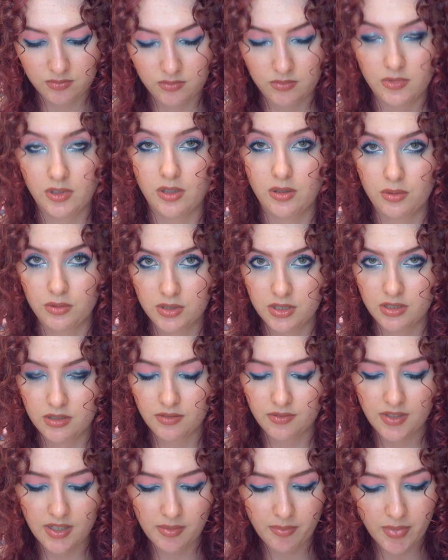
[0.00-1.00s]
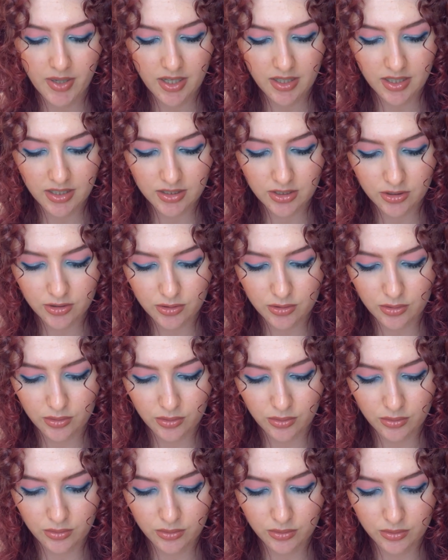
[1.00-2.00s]
uses of that palette
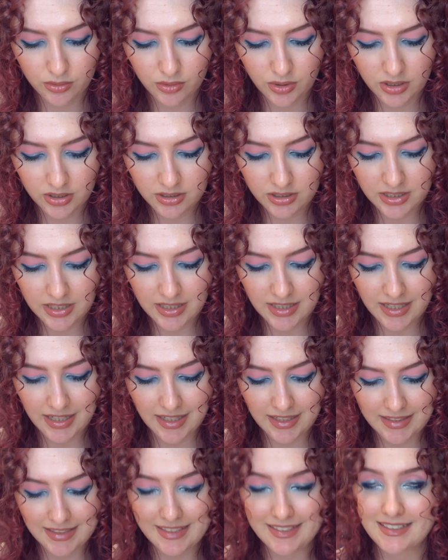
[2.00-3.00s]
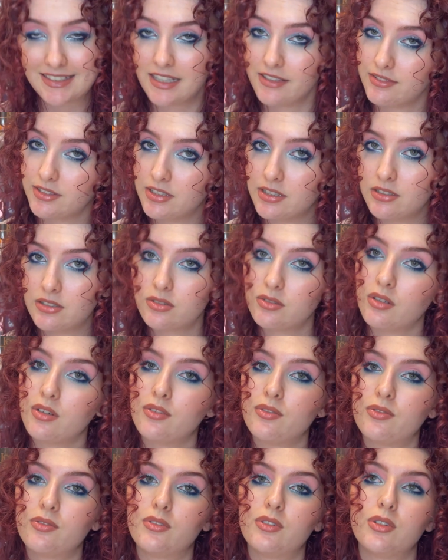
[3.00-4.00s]
to 287. So
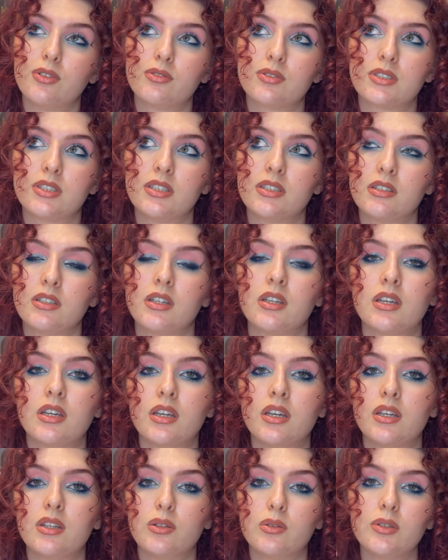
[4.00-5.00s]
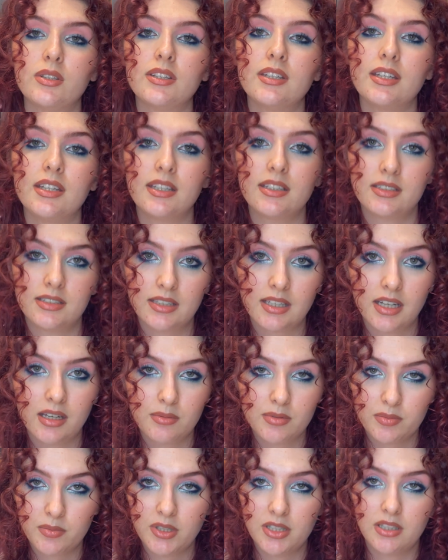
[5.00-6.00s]
I've used it 28
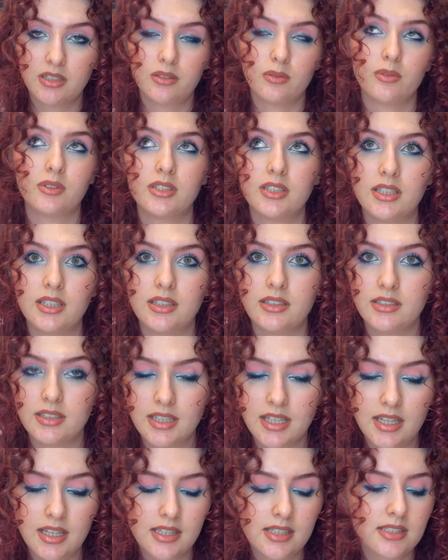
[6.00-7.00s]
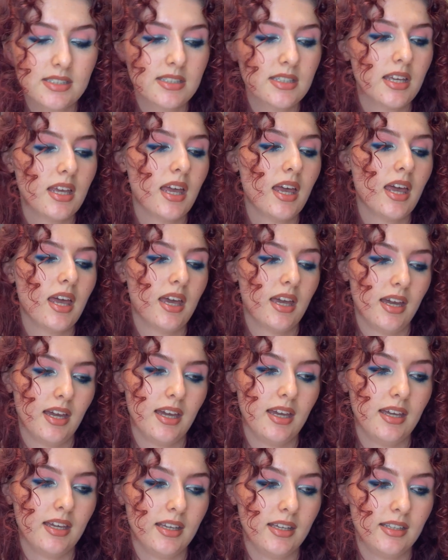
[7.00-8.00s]
times, meaning 28 days.
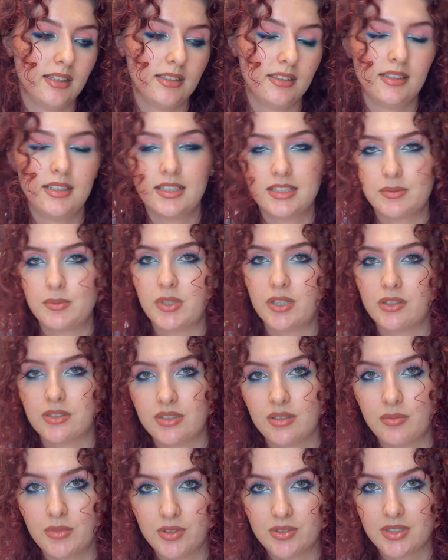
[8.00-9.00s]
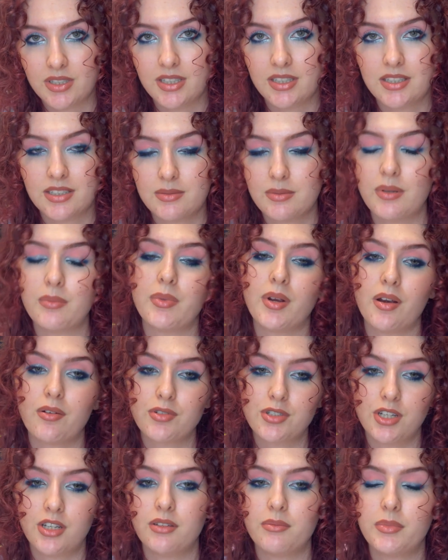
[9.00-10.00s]
And that's because I'm using it as my brow
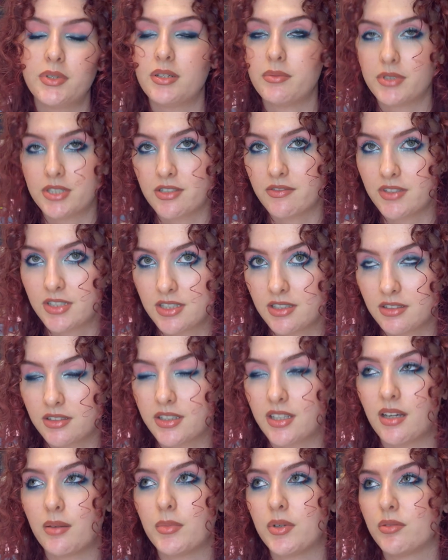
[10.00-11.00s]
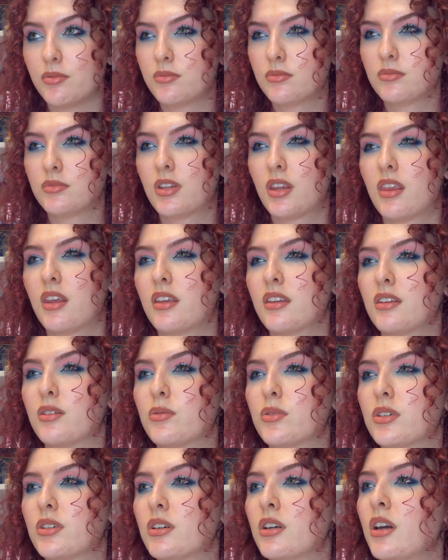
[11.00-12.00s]
shade pretty much every single time. I think there
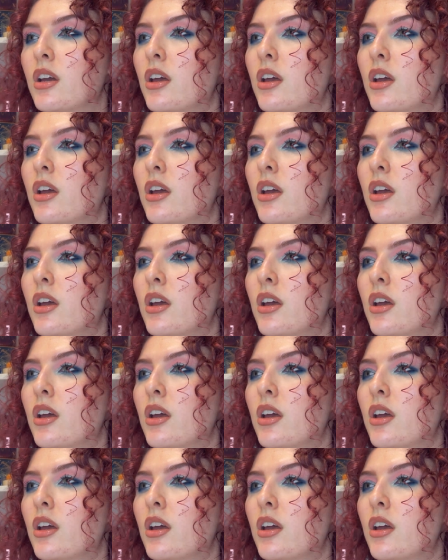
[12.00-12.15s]
were